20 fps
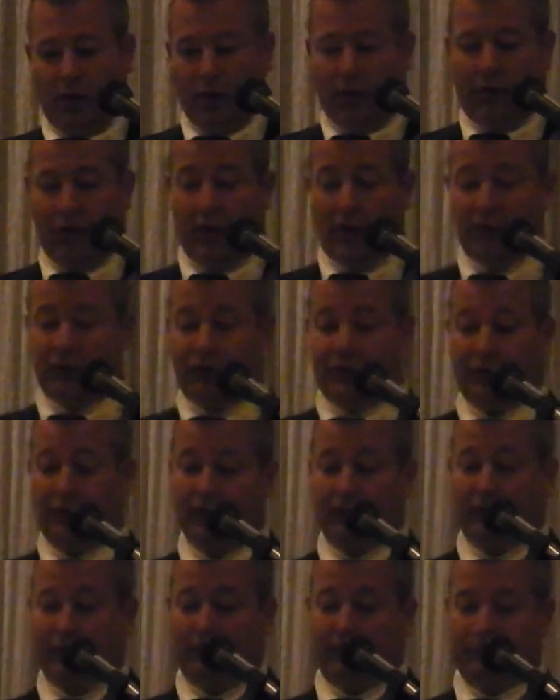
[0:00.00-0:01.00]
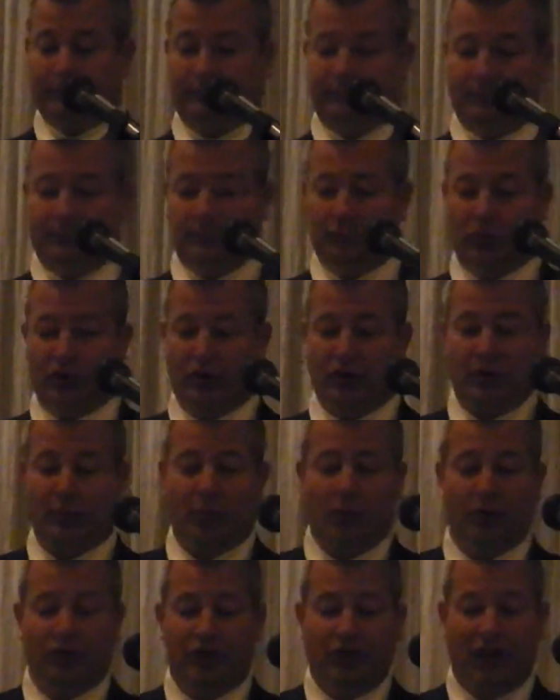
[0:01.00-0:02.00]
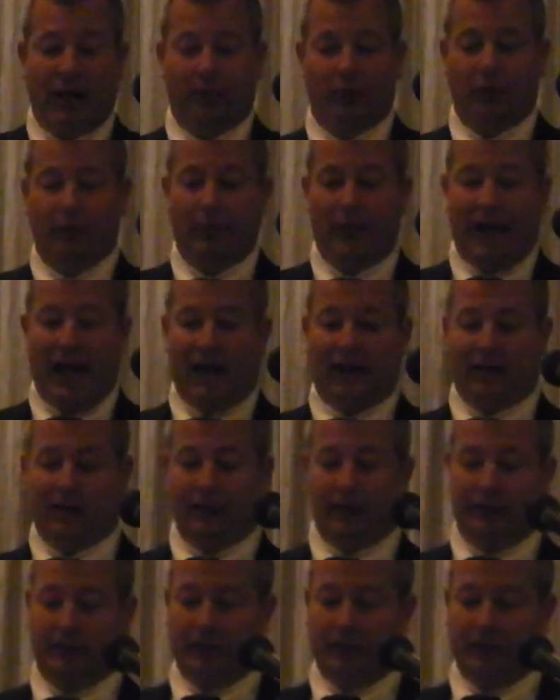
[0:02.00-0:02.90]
Third season, Jimbo and James are back